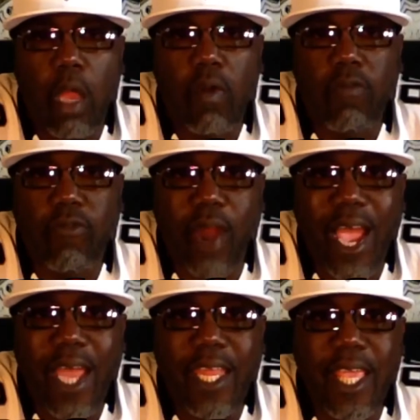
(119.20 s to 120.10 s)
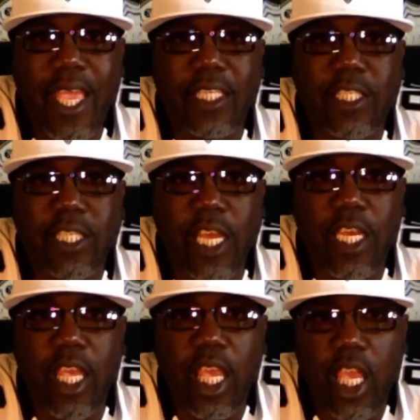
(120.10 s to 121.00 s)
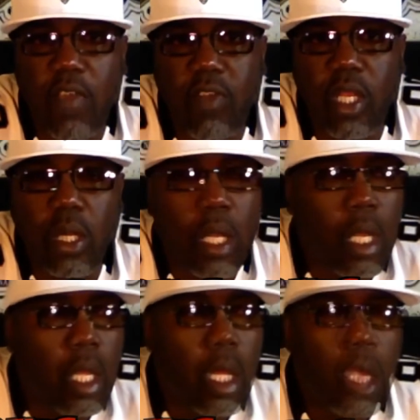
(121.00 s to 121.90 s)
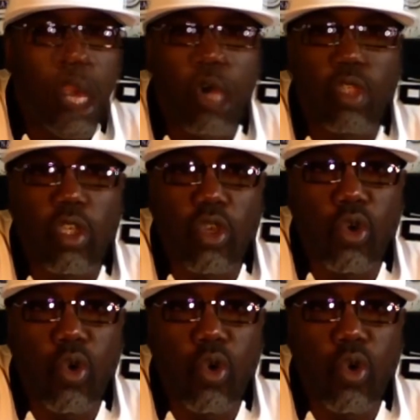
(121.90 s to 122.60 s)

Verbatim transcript: every Friday and Sunday evening. Those of you